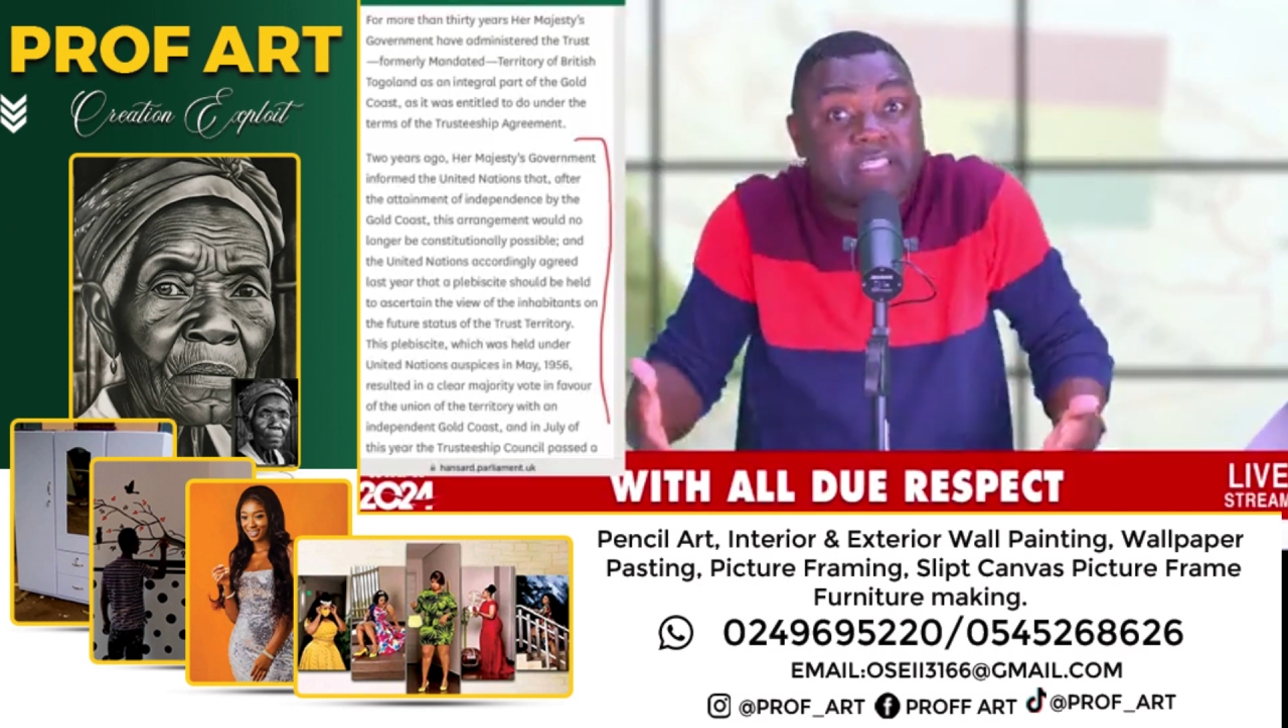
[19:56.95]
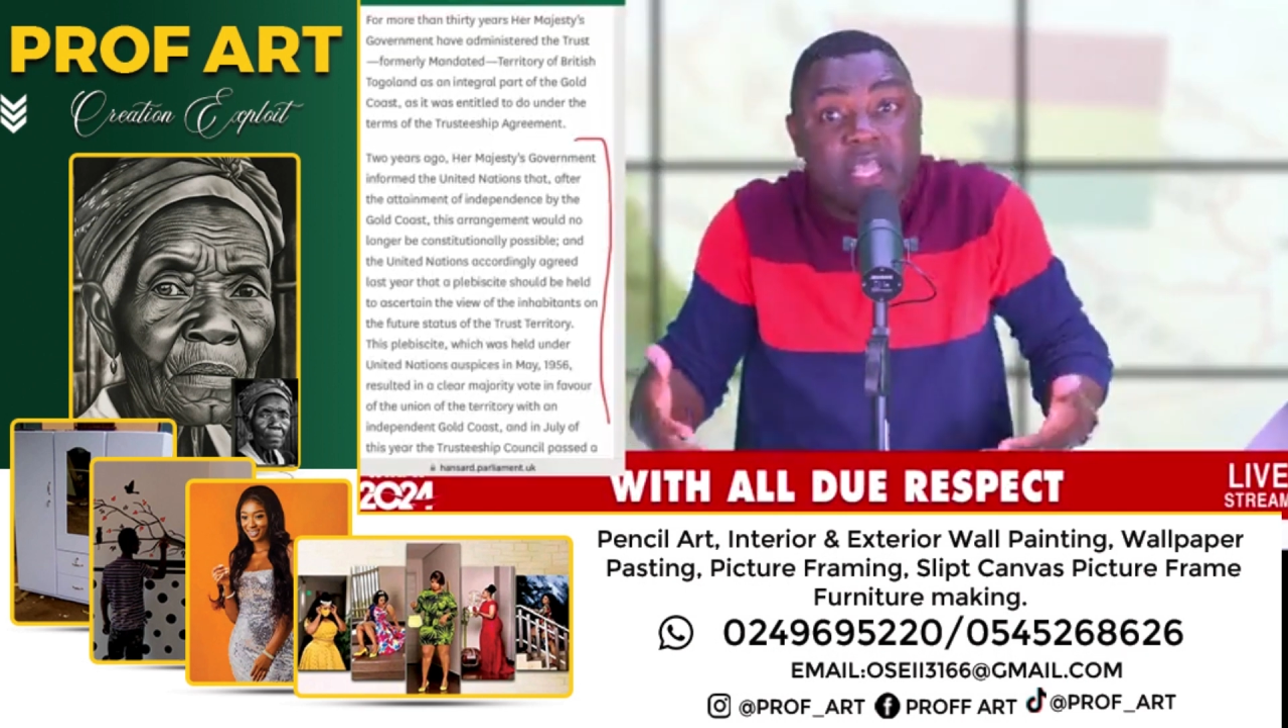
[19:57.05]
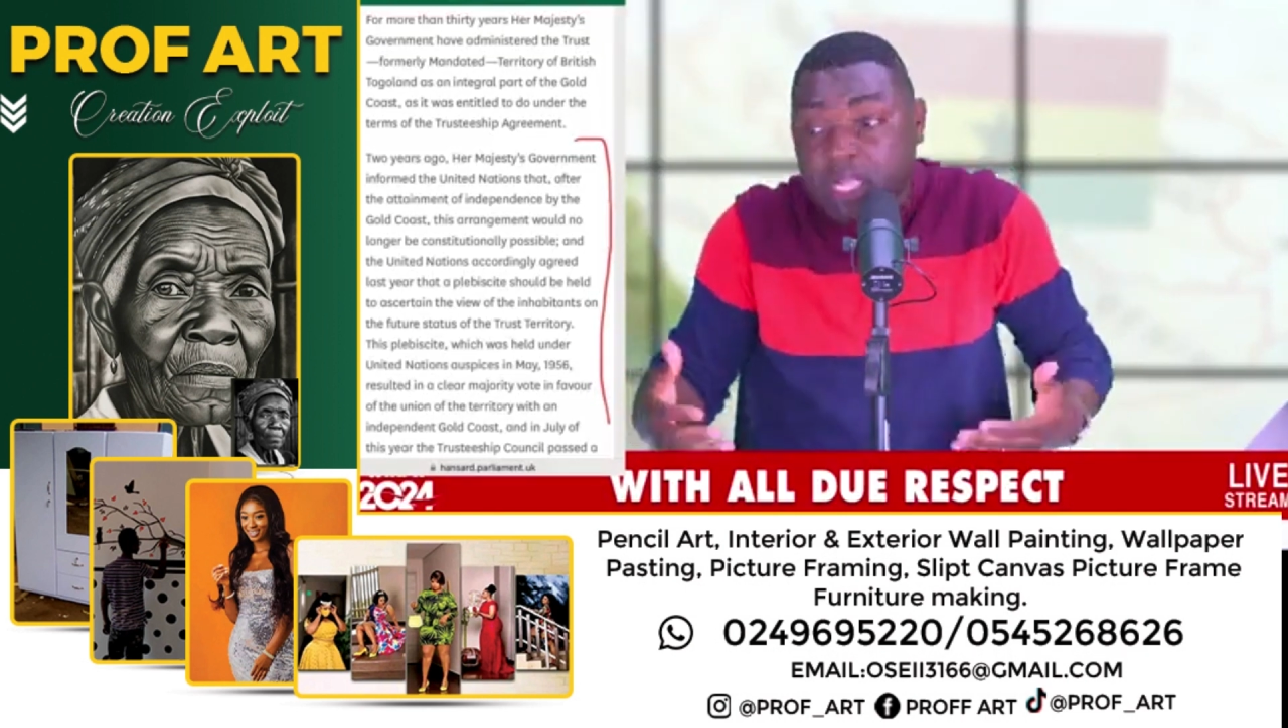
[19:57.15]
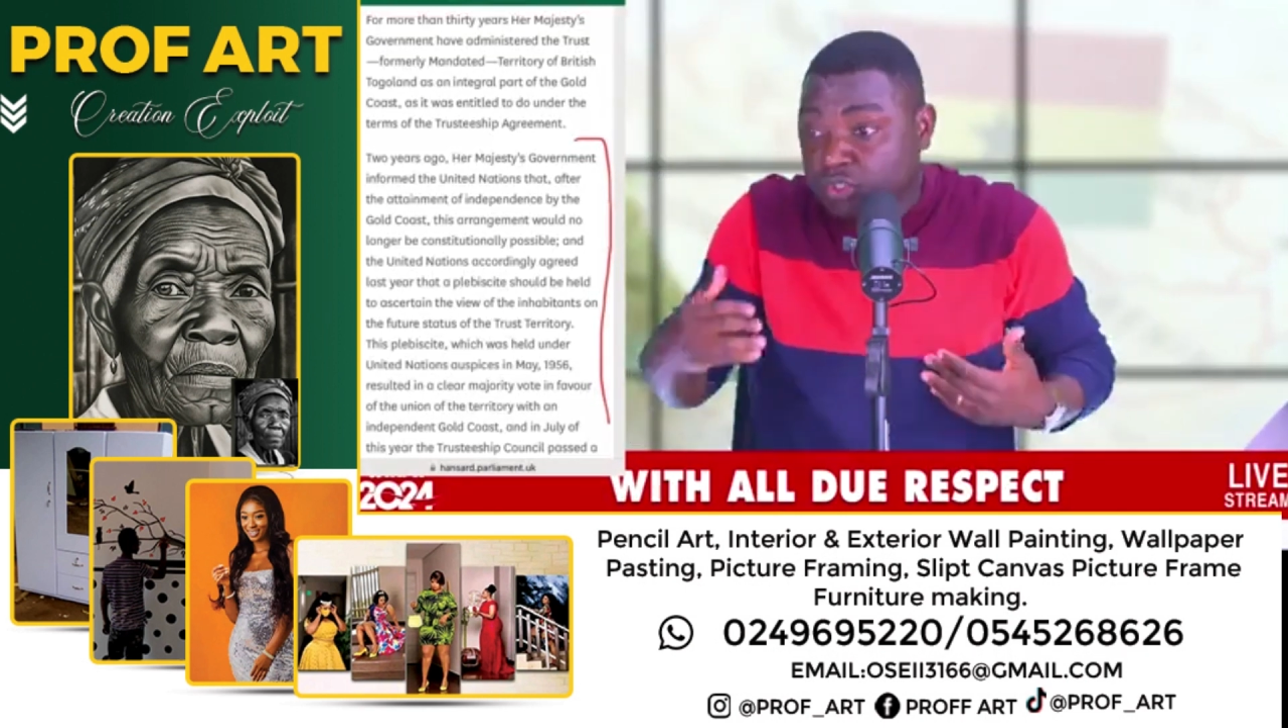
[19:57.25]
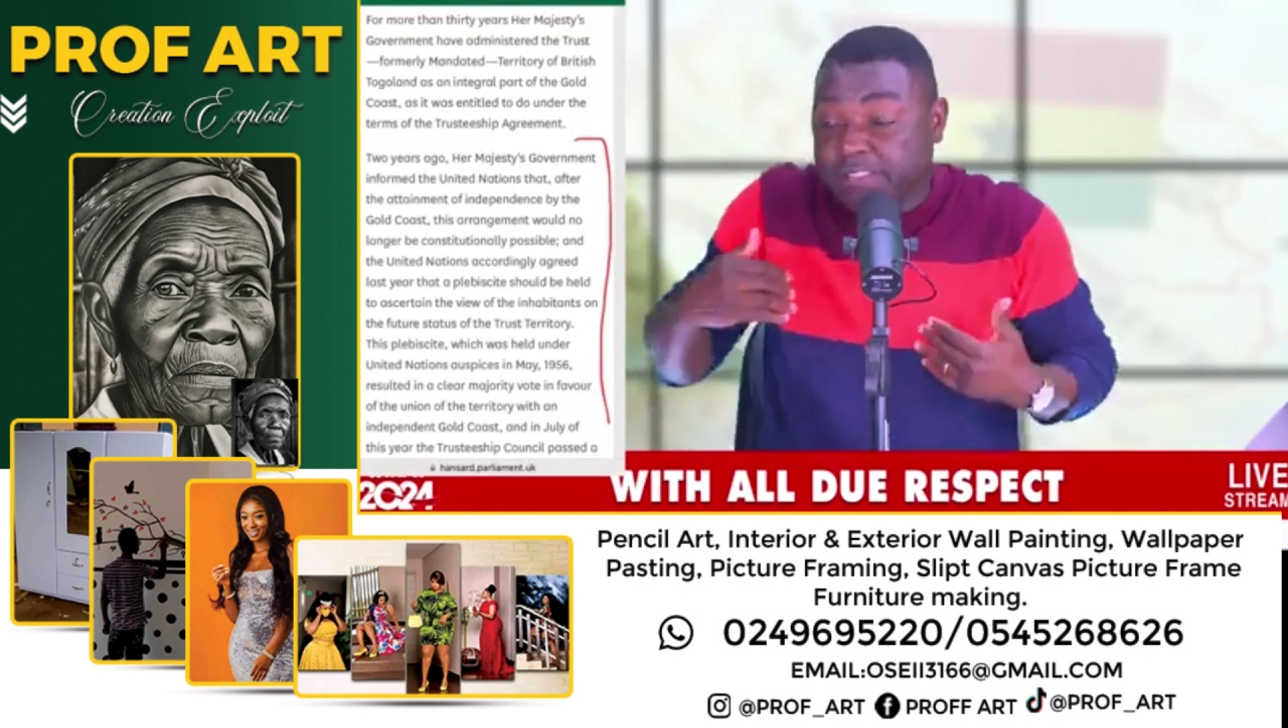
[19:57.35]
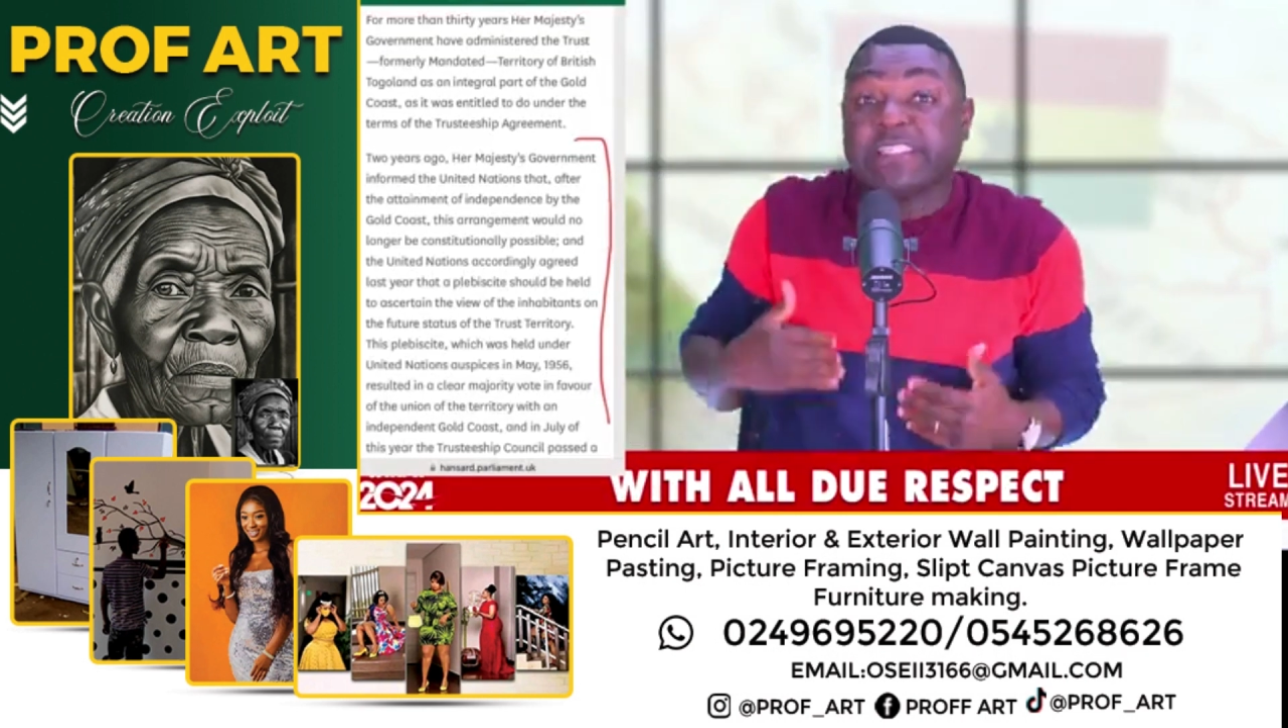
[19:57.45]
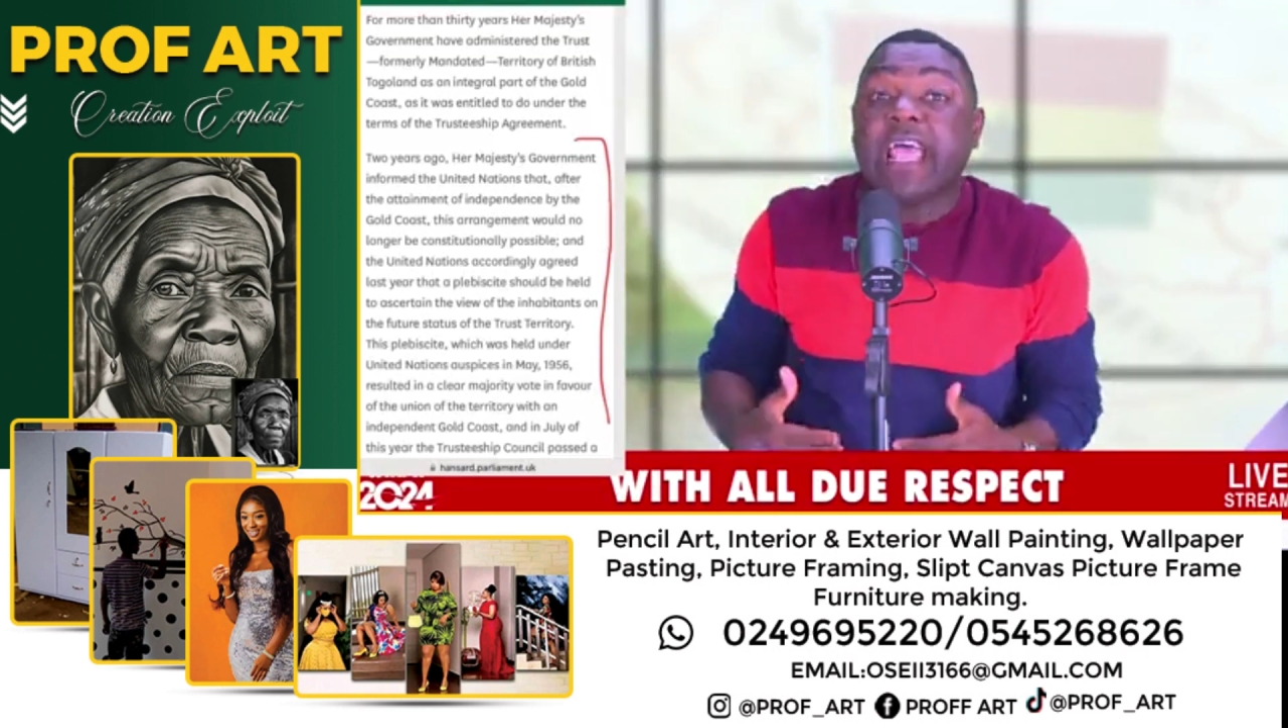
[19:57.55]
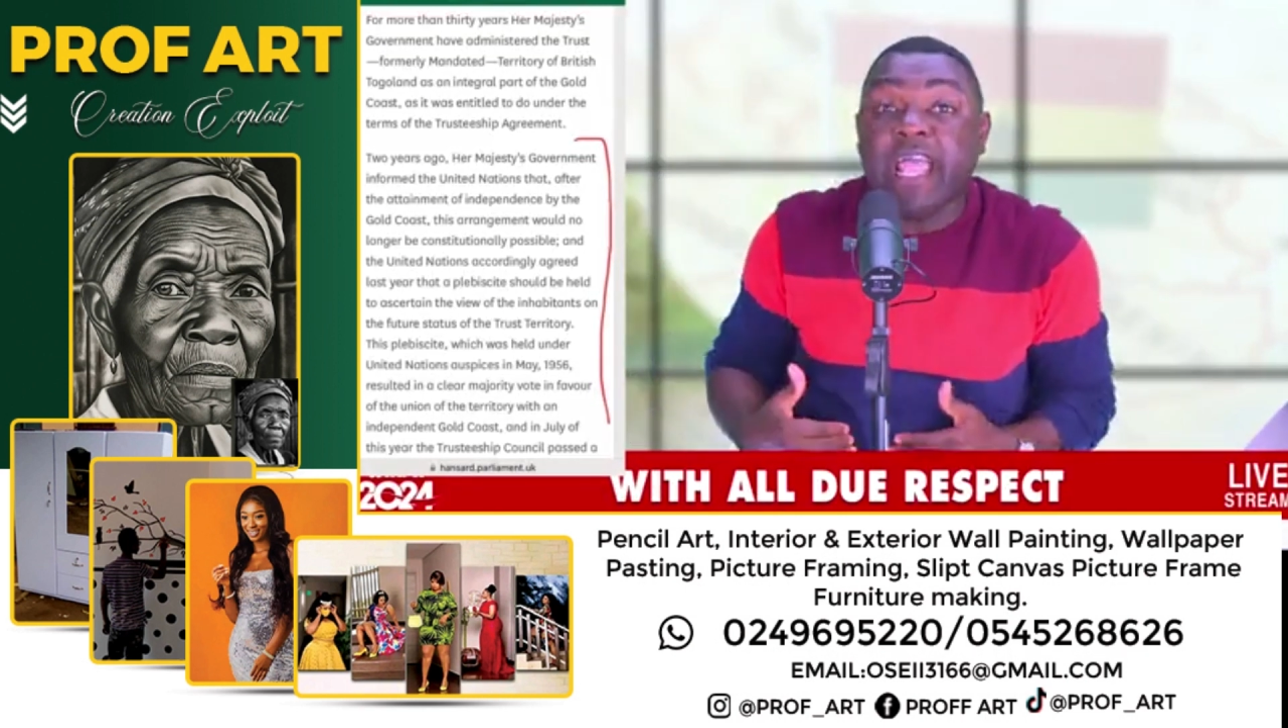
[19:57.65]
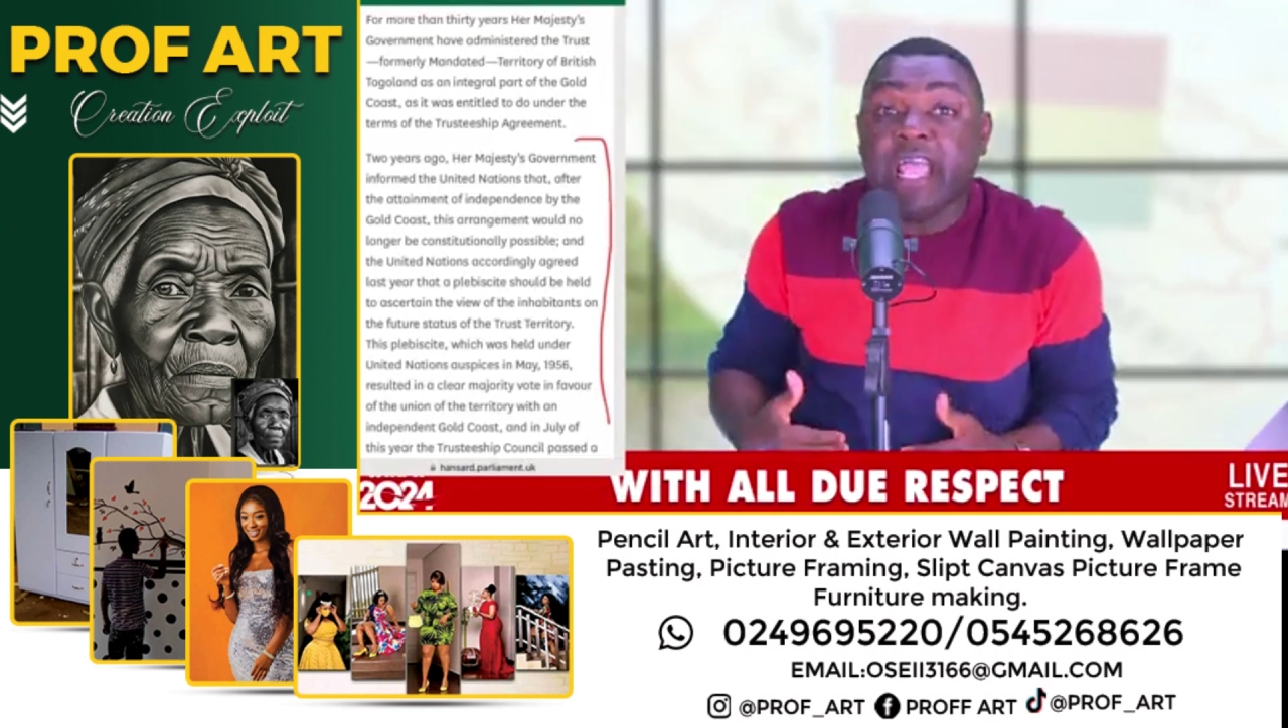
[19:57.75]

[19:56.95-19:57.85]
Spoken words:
and boast.